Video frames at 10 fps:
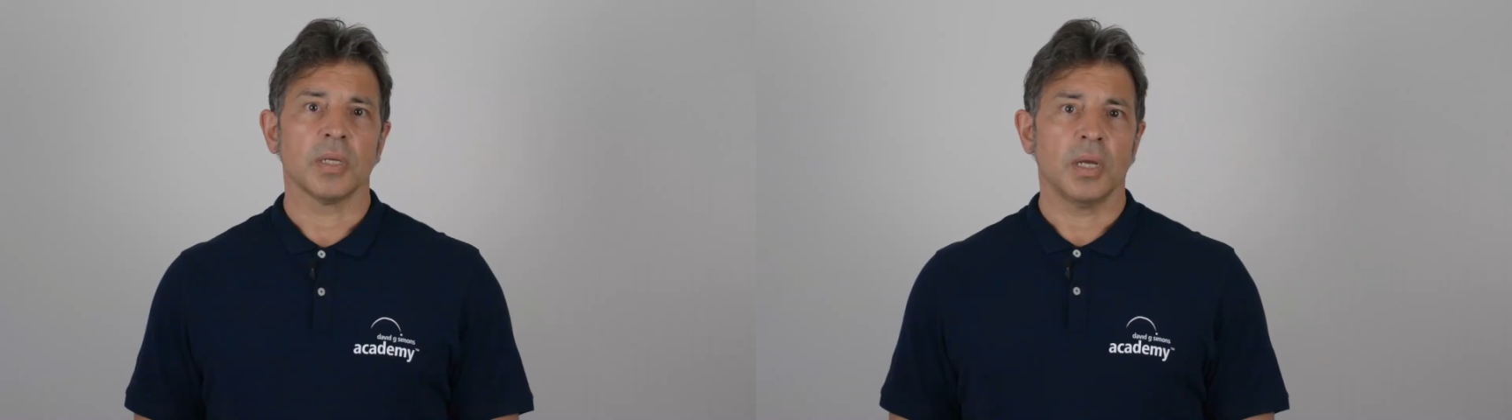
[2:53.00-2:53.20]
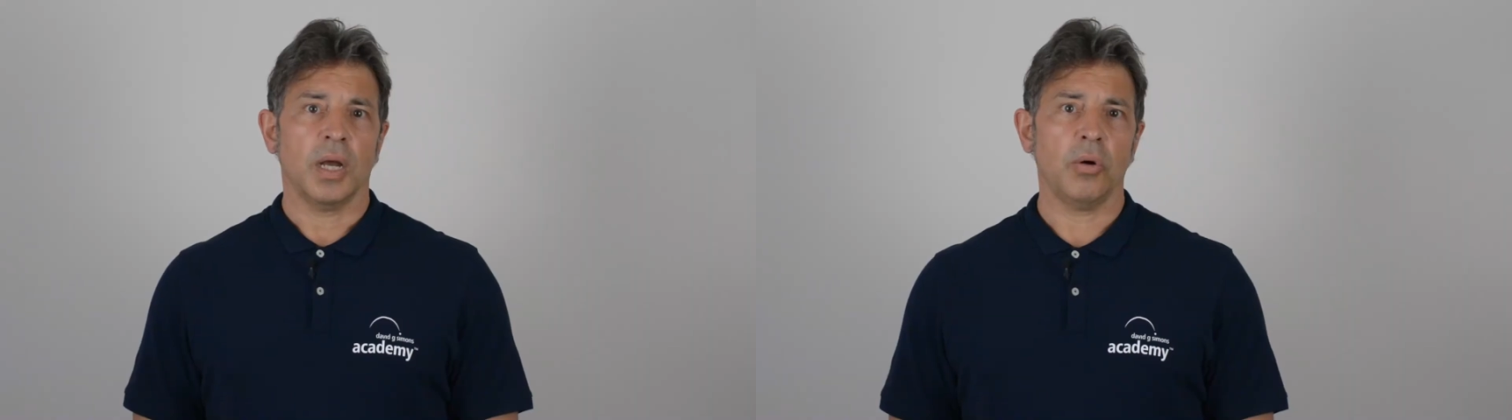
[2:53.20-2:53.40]

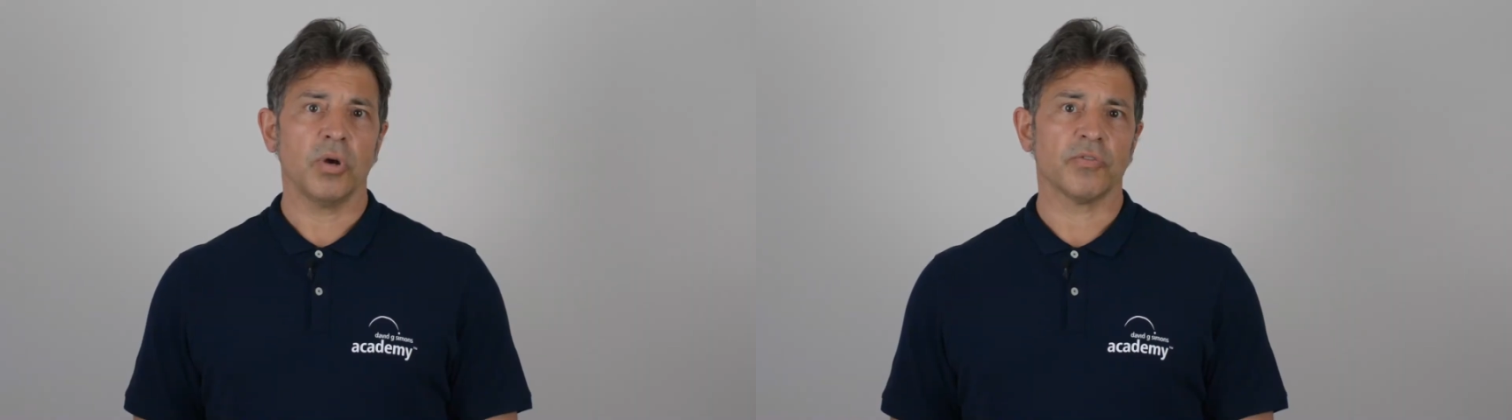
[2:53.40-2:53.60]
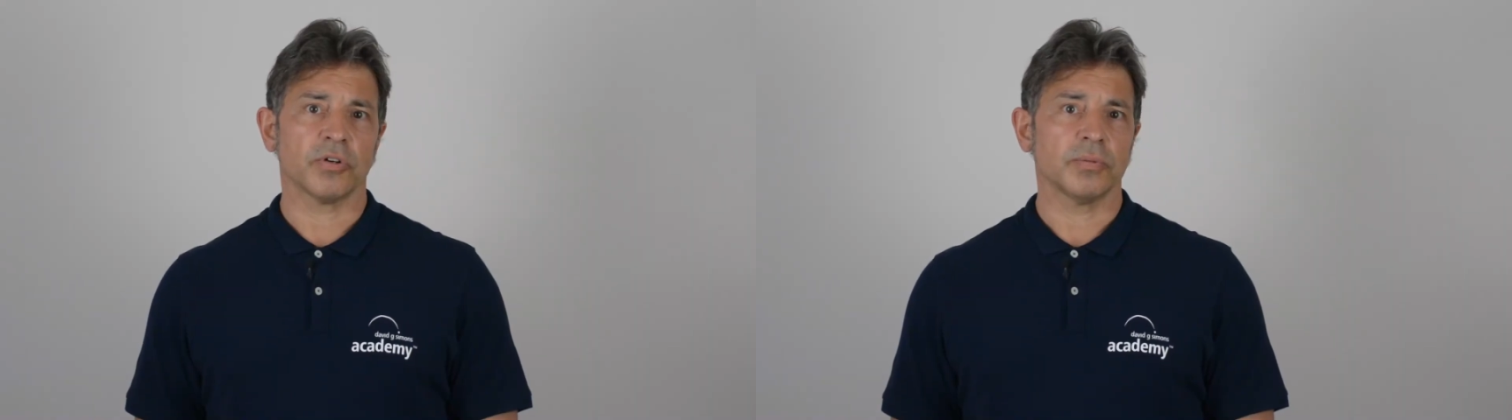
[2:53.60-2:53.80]

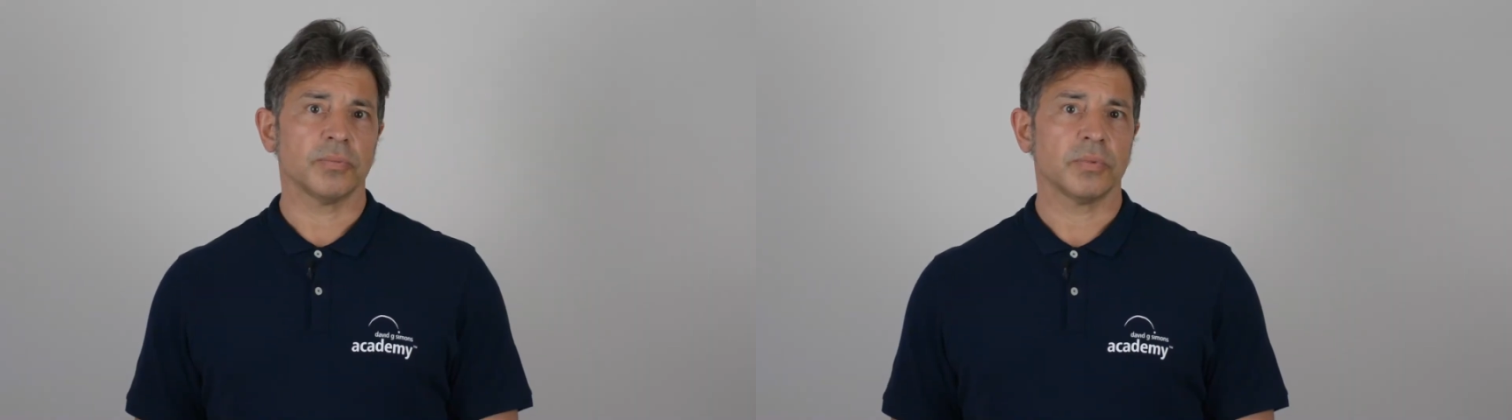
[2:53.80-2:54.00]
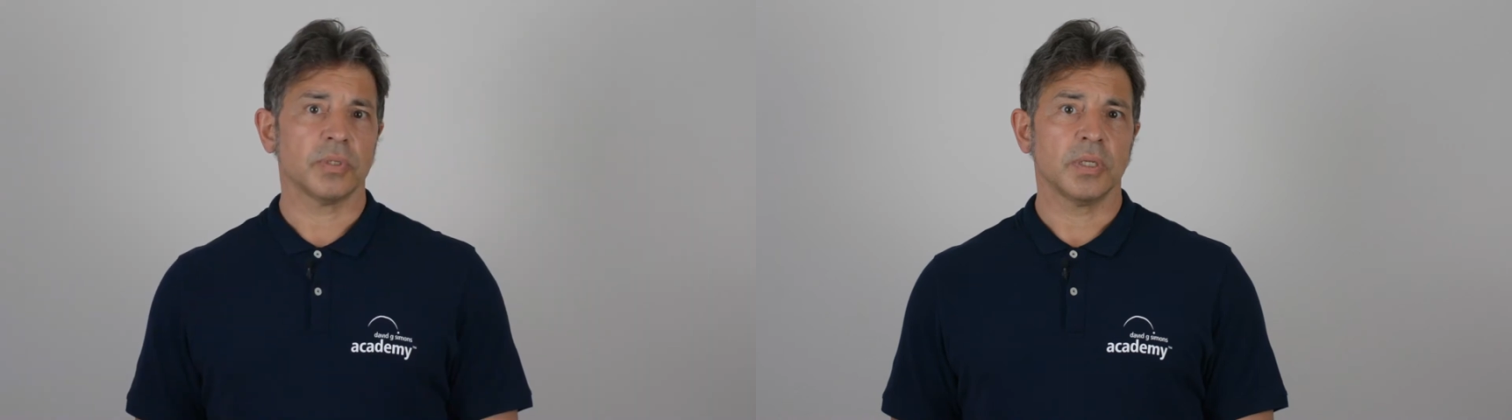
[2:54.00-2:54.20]
However,
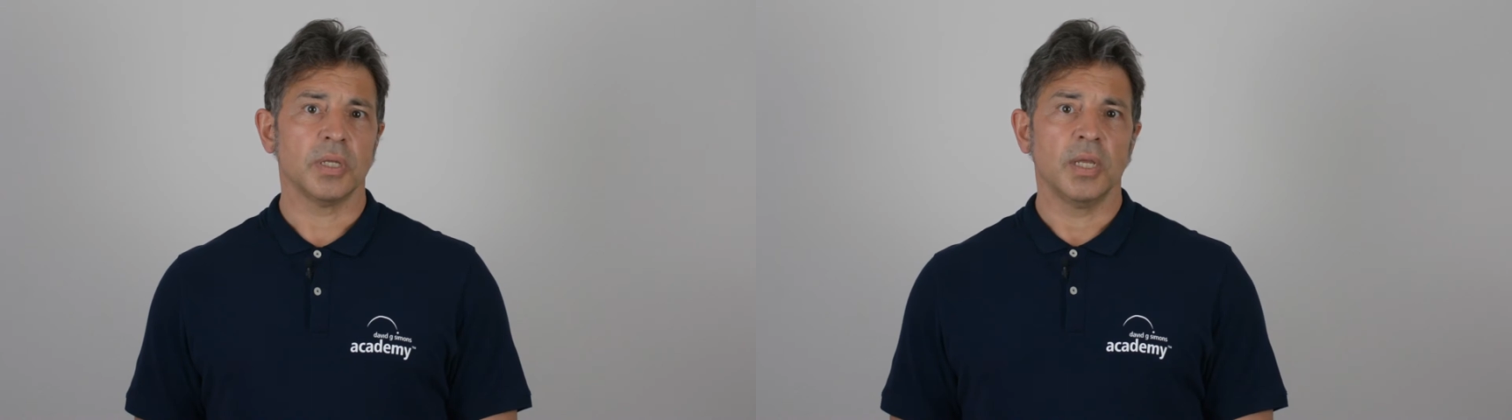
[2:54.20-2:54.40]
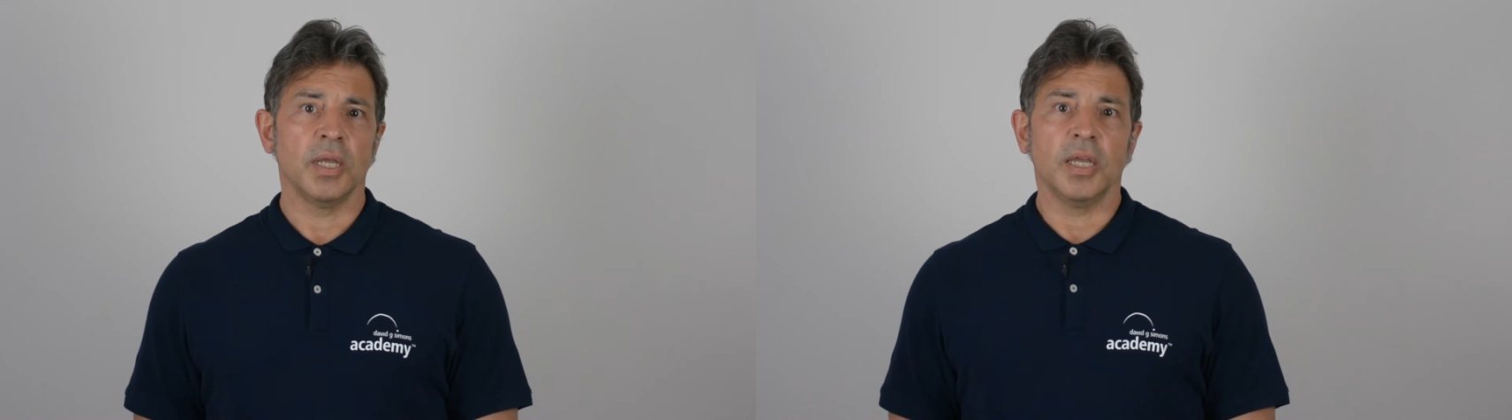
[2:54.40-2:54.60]

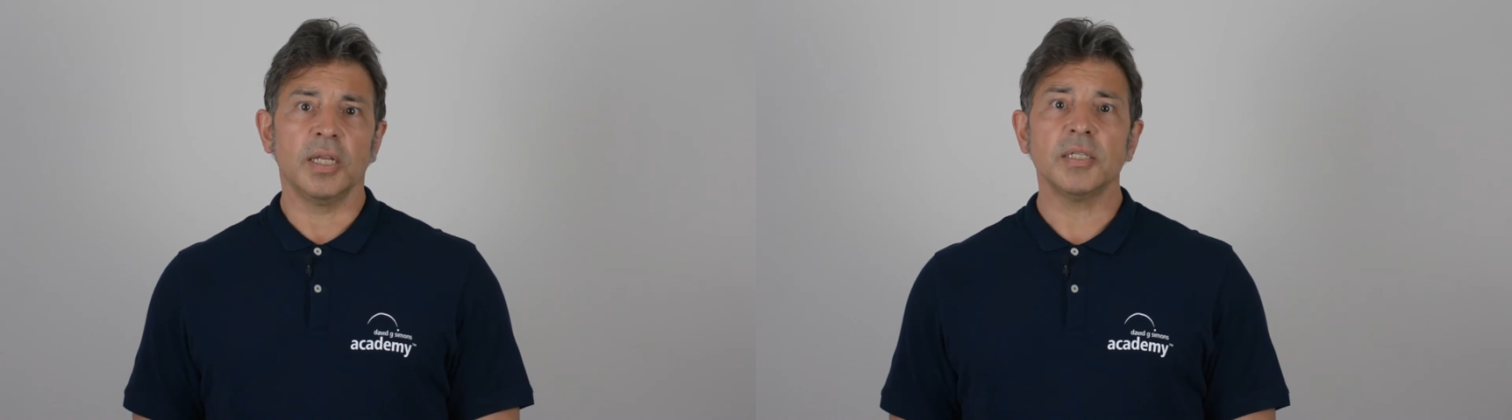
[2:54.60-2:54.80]
it